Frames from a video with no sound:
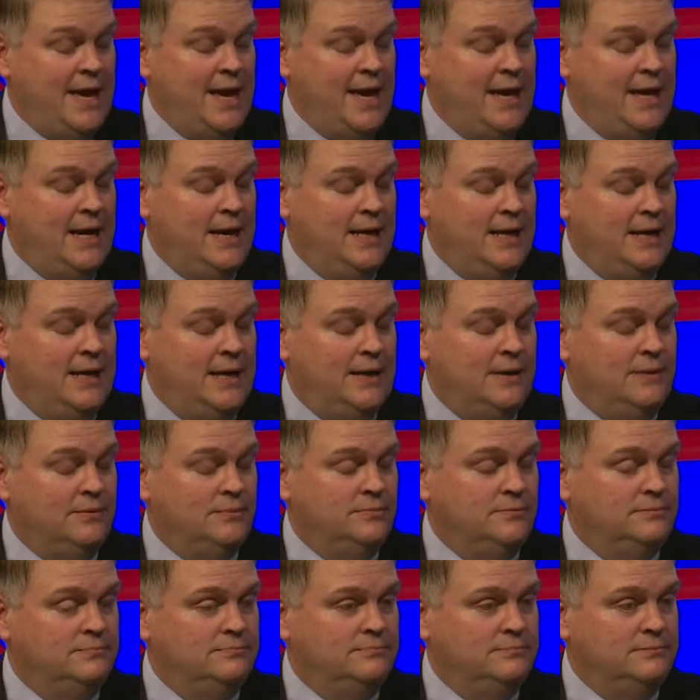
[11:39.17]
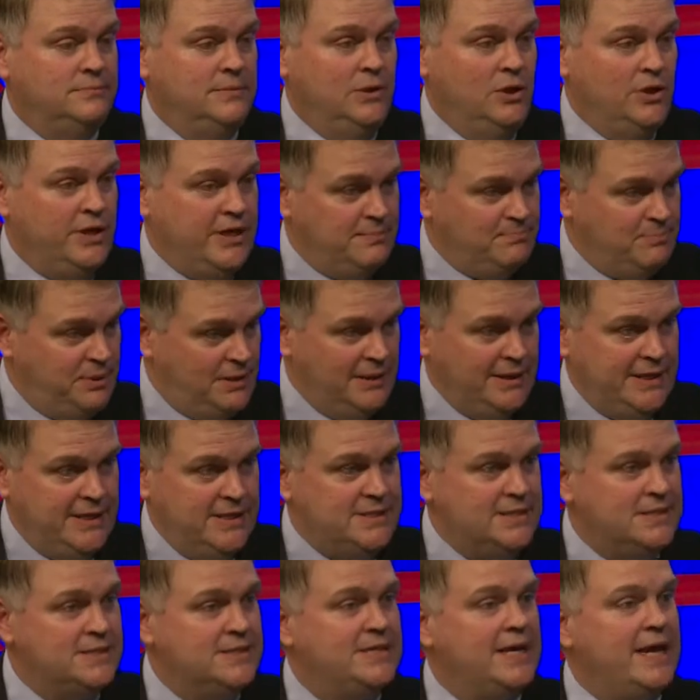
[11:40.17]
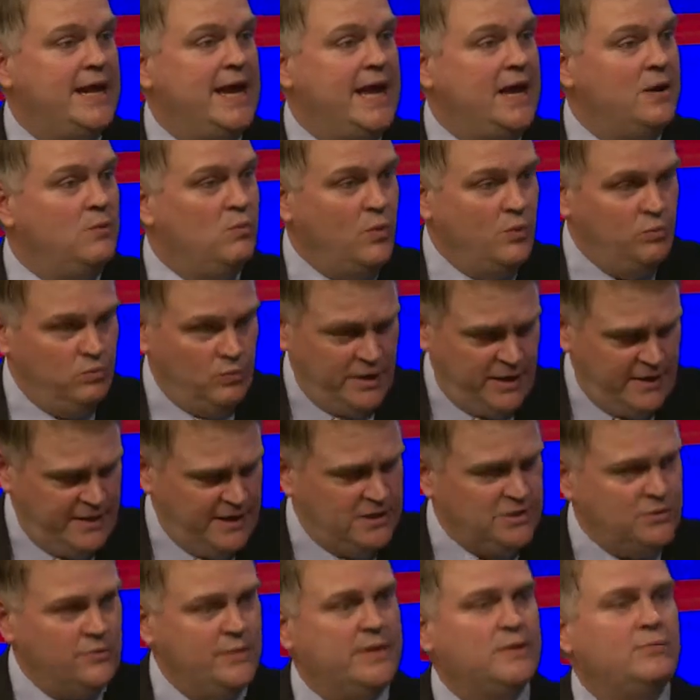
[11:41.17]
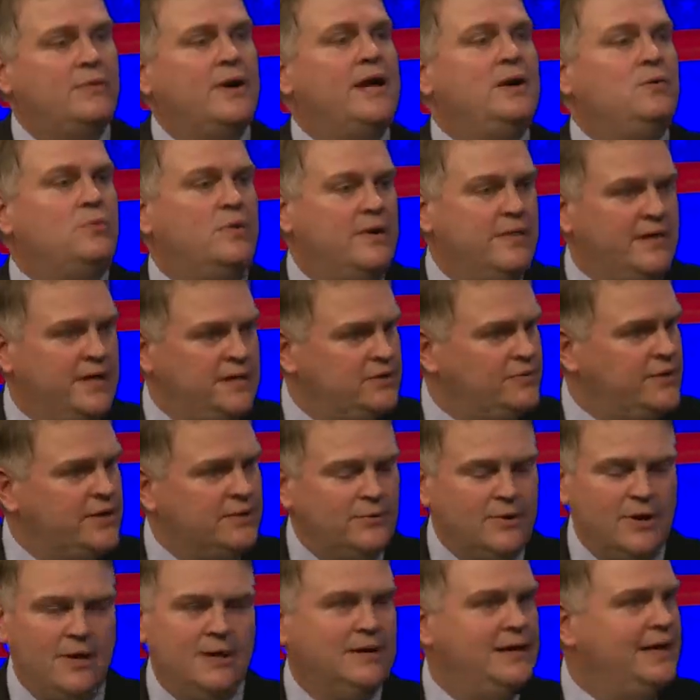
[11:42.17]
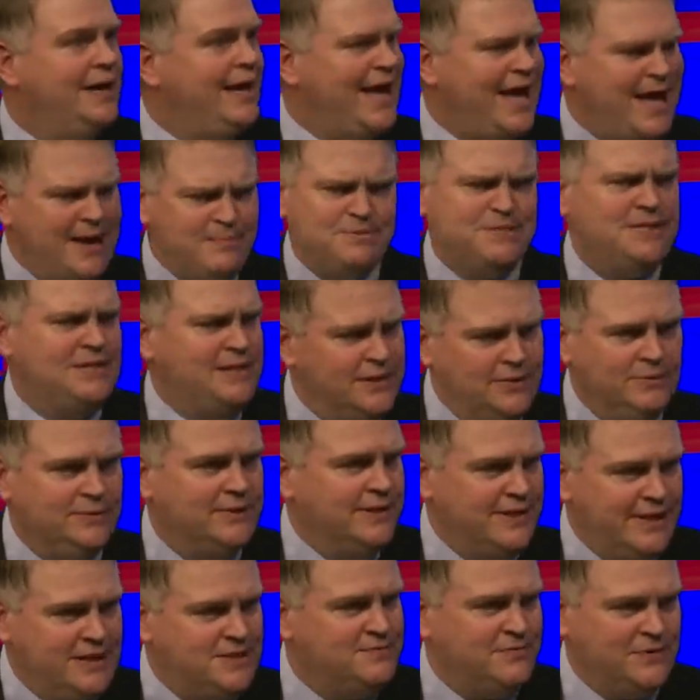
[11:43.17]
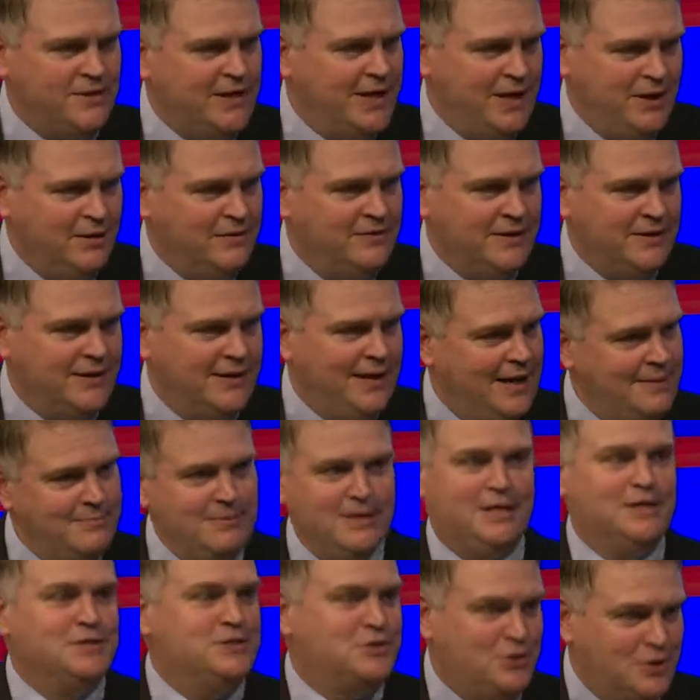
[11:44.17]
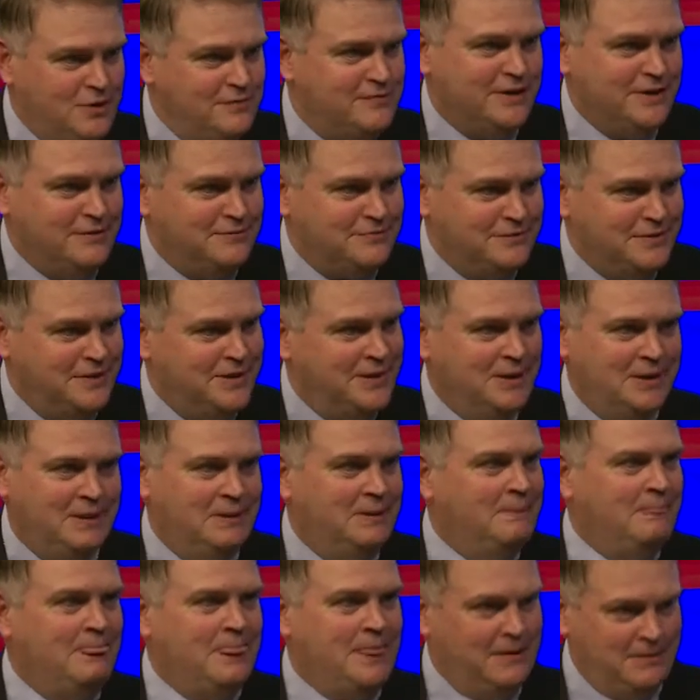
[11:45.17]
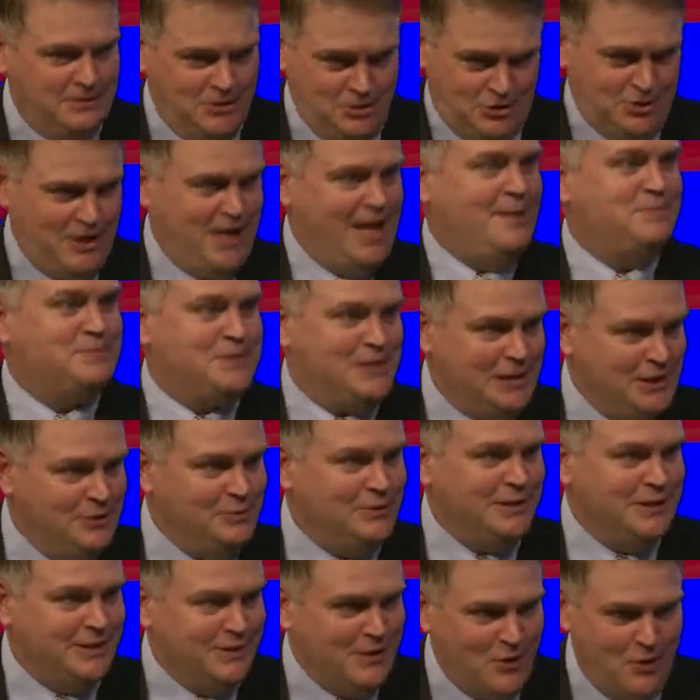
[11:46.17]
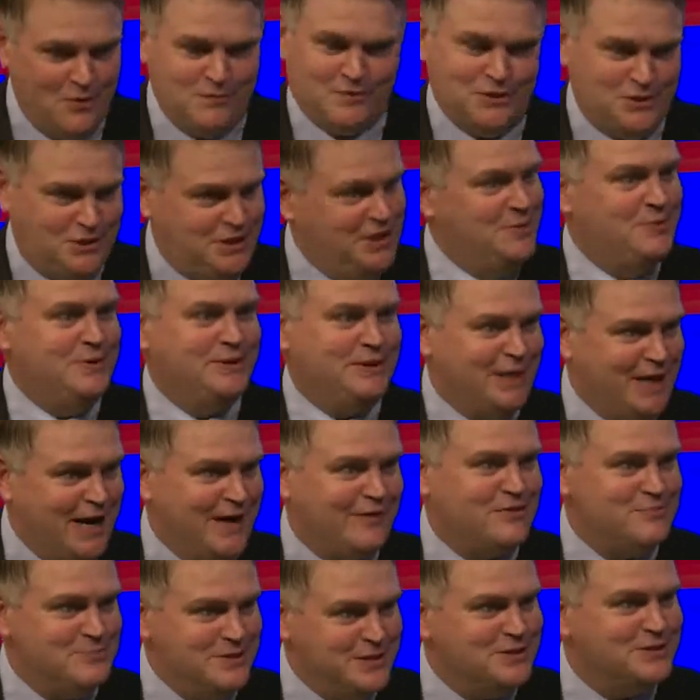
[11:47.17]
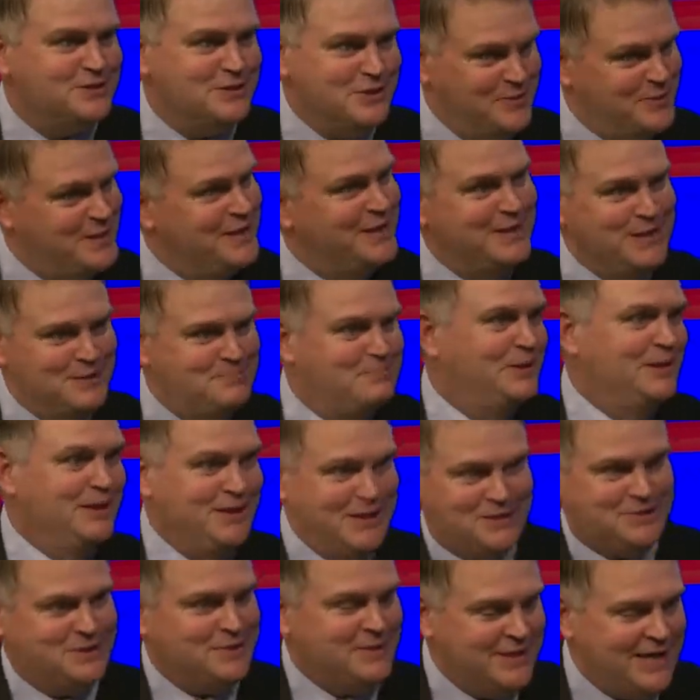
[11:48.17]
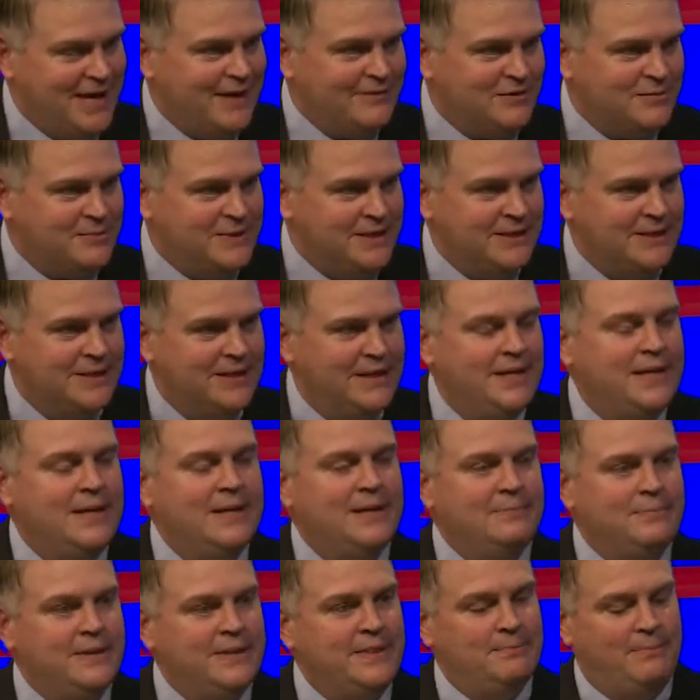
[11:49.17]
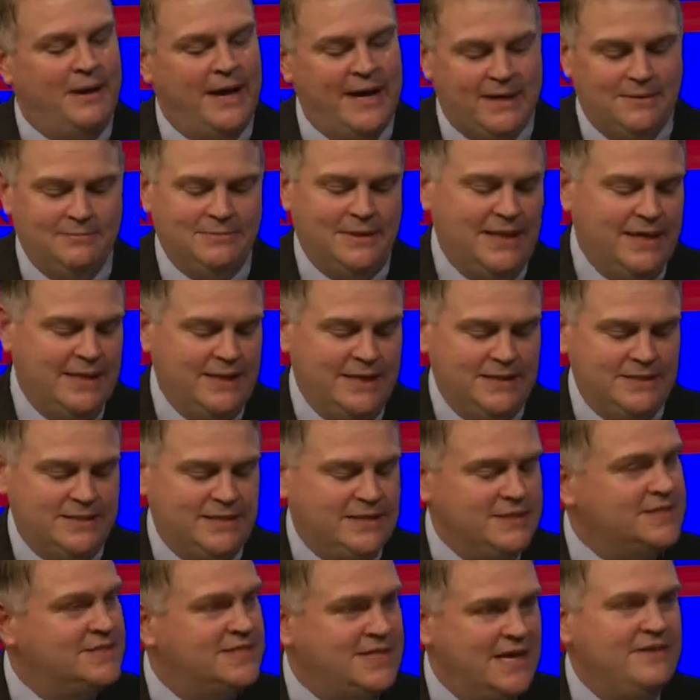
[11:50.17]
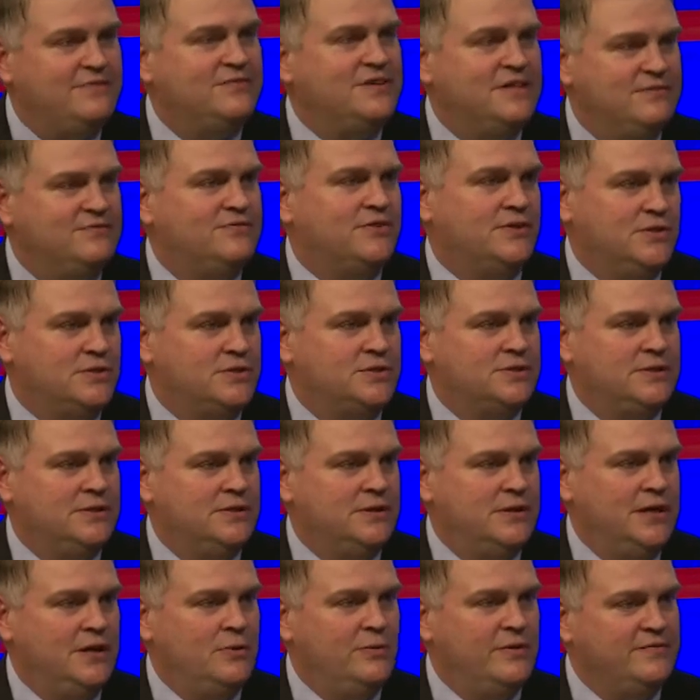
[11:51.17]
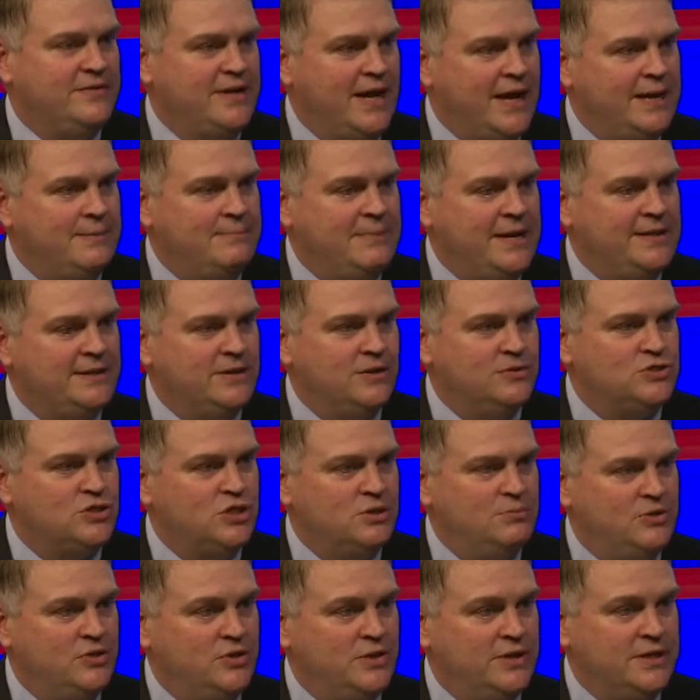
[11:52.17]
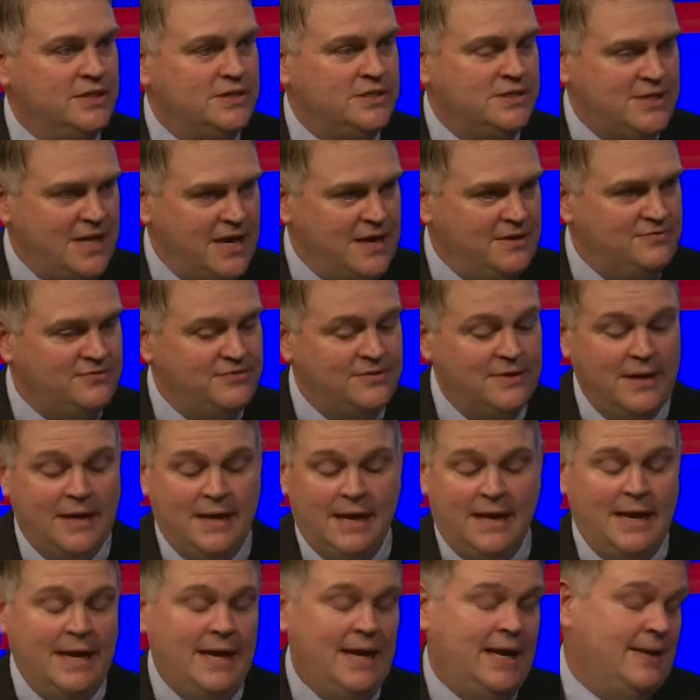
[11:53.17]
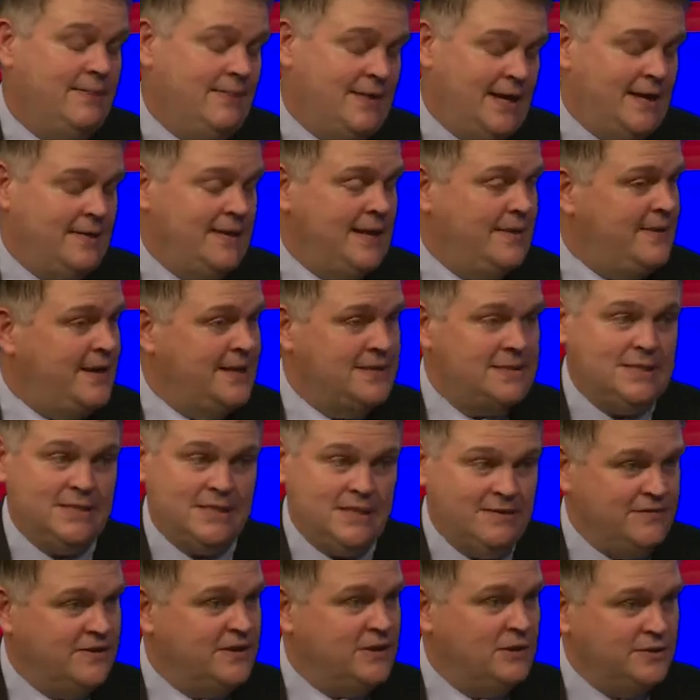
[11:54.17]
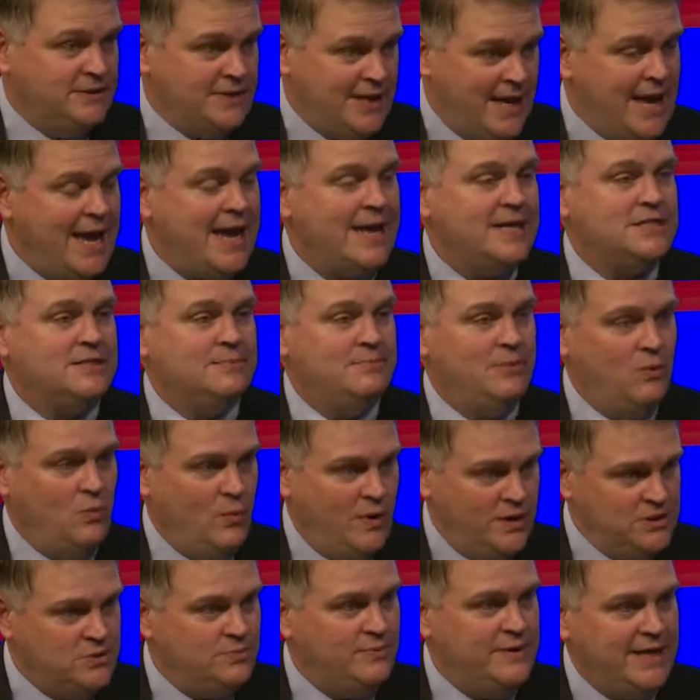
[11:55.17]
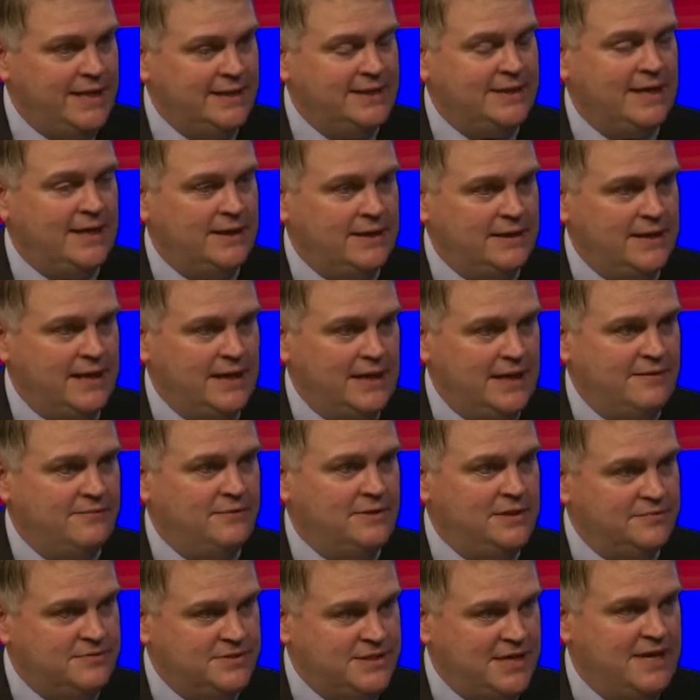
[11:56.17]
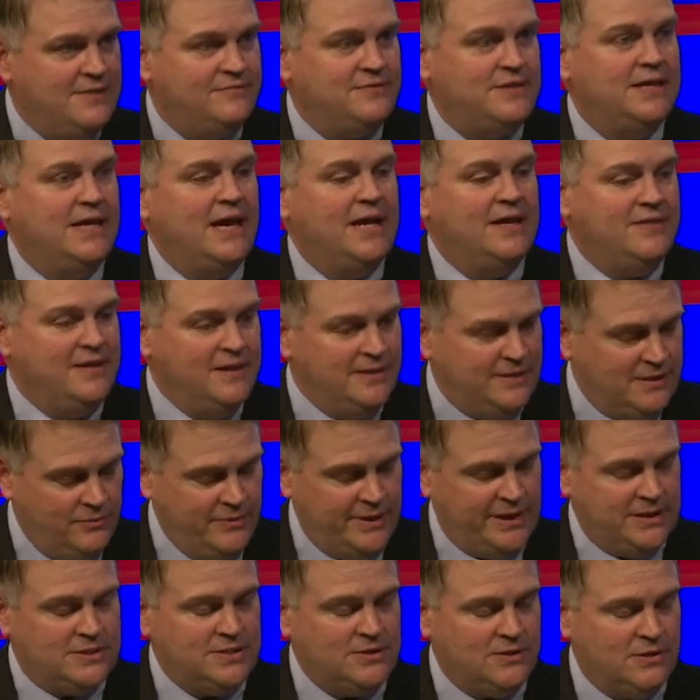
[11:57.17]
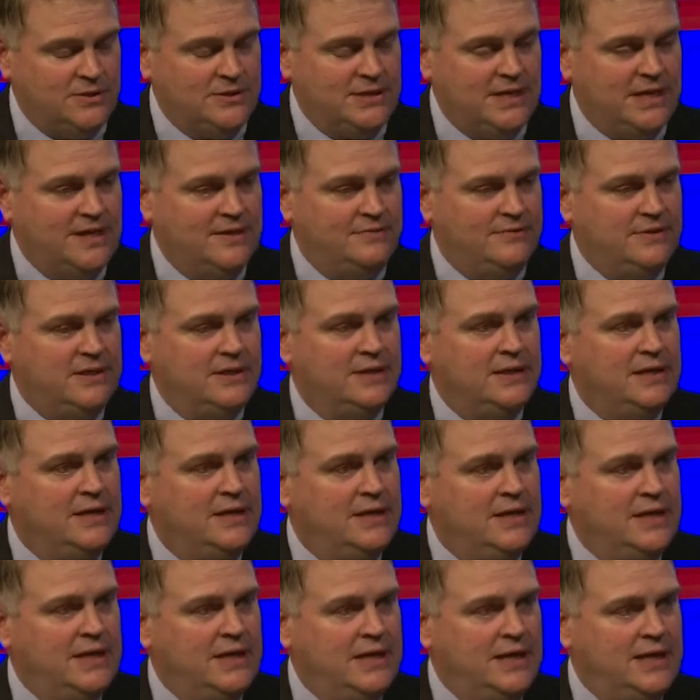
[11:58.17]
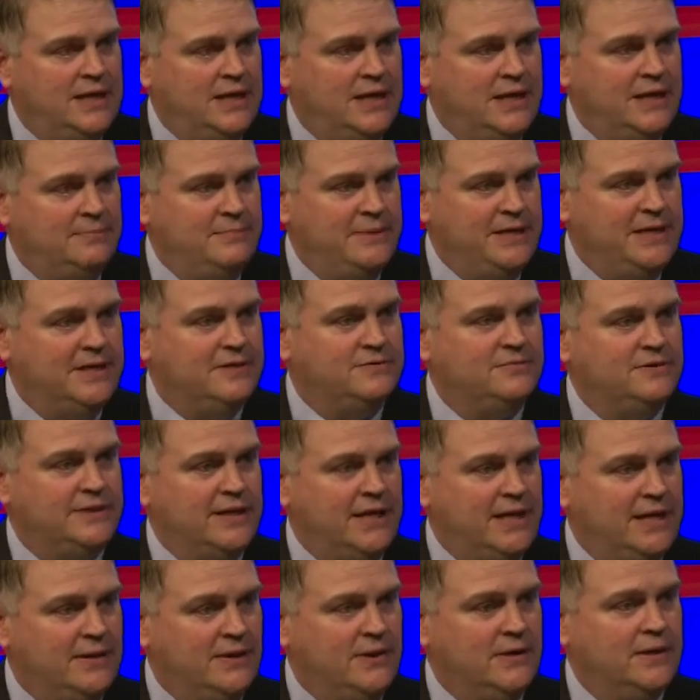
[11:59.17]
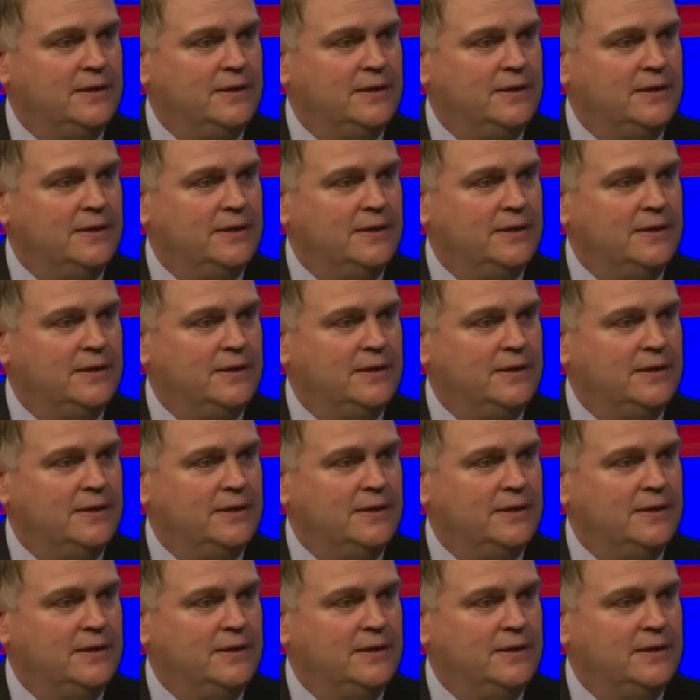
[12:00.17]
look at police and say, hey, what are they doing right? What are they doing wrong? Absolutely, that's very healthy. I'm a conservative. You should absolutely oversee what the government is doing, and the police are the government. But the bottom line is it's safety first. And we've got to make those communities safe, and that's a difficult task. But once we get that level of safety, I think then we can start to have a meaningful dialogue.